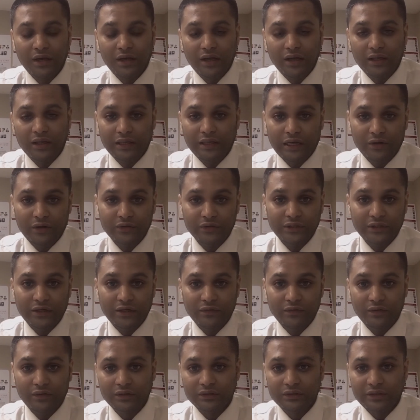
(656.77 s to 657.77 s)
and now they
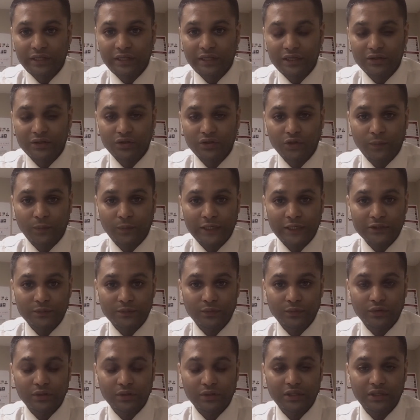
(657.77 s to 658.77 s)
will take your
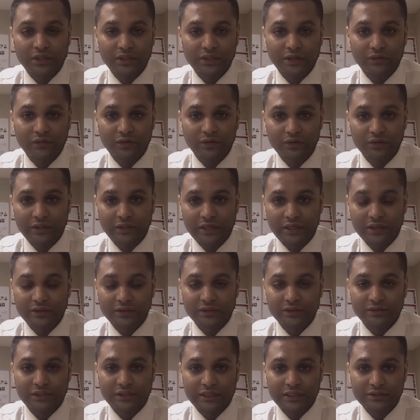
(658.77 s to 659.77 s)
passport, they will take
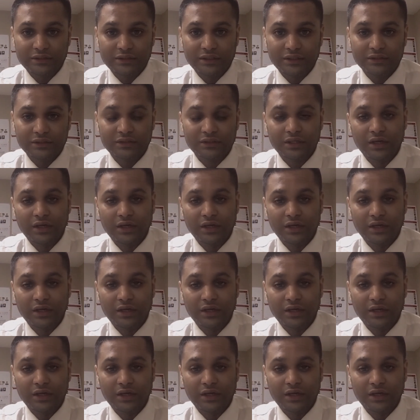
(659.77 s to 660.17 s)
this license,